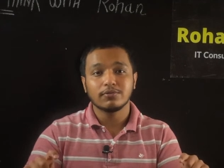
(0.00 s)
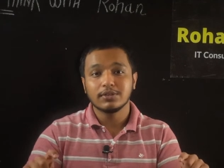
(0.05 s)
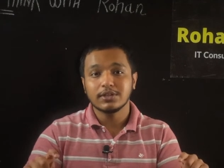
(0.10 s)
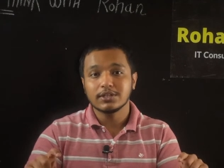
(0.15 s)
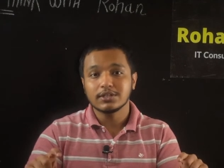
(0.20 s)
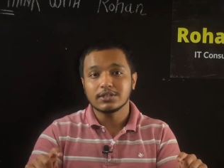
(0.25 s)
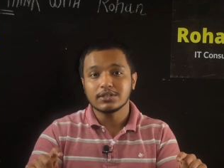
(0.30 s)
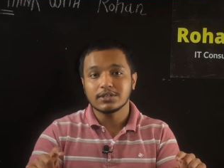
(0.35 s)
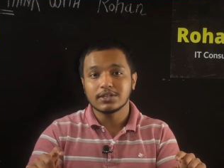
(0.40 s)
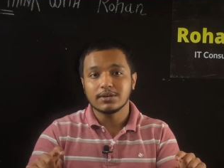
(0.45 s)

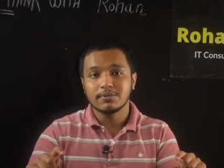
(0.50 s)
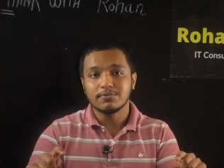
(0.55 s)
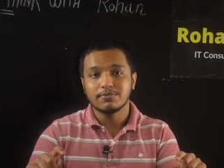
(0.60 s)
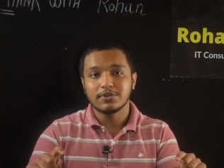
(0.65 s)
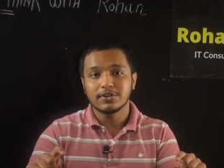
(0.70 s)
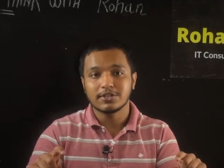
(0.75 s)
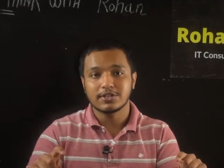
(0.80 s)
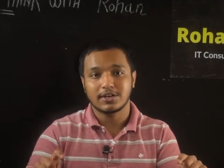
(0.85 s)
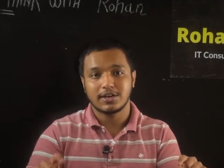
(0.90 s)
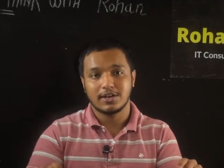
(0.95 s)
this term
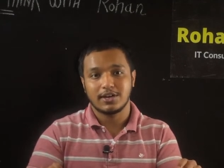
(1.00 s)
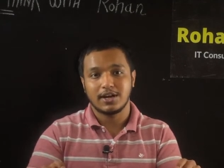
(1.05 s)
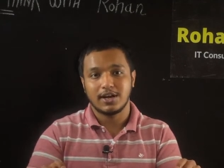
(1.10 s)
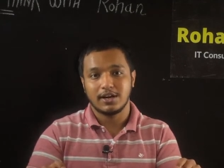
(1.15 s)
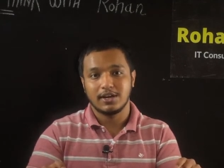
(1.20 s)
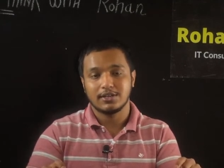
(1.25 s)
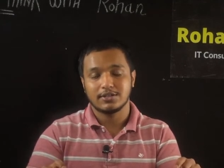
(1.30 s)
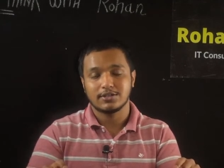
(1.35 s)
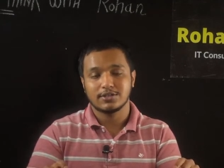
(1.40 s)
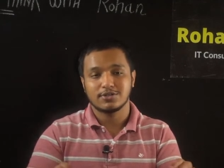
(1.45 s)
feature
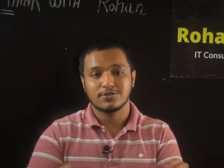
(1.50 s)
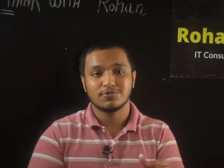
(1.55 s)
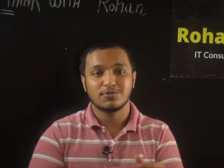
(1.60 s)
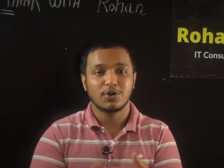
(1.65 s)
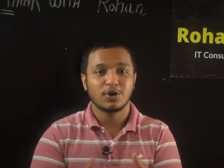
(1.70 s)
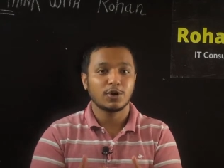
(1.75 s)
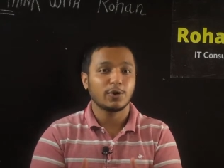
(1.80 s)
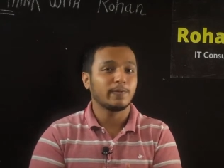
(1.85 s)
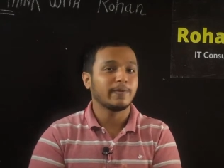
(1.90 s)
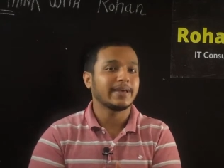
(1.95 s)
analysis,
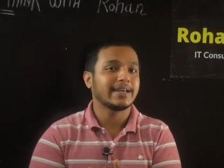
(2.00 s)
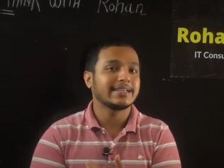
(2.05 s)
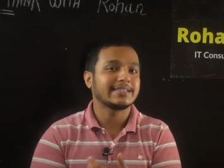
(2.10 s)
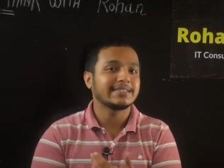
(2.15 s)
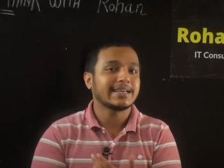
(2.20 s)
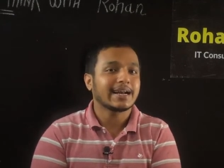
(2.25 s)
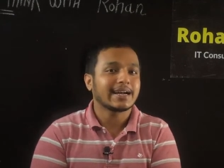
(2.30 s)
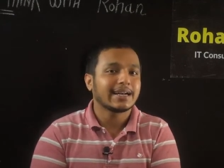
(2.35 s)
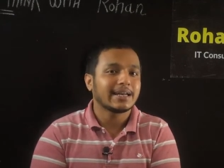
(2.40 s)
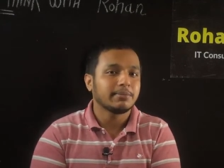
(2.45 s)
what do we
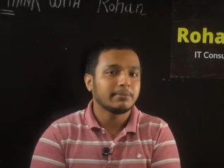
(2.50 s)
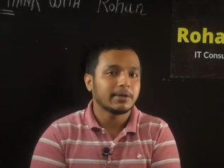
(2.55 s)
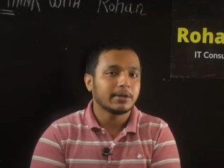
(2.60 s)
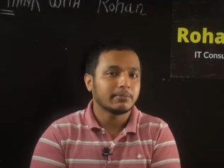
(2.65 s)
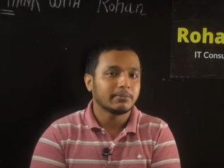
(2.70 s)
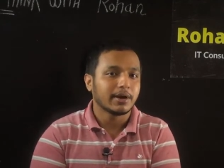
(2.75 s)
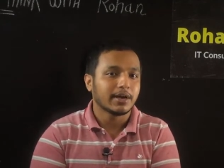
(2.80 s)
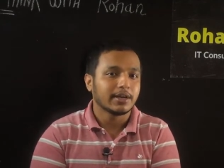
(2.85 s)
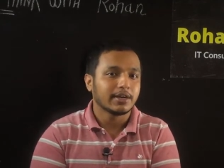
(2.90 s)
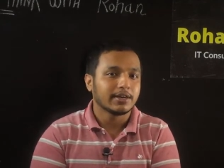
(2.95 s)
exactly mean
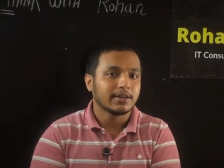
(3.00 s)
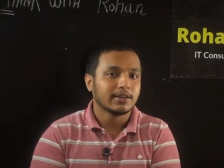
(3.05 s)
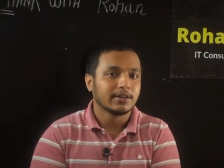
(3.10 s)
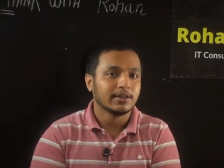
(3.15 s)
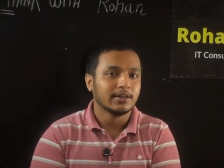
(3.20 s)
by it?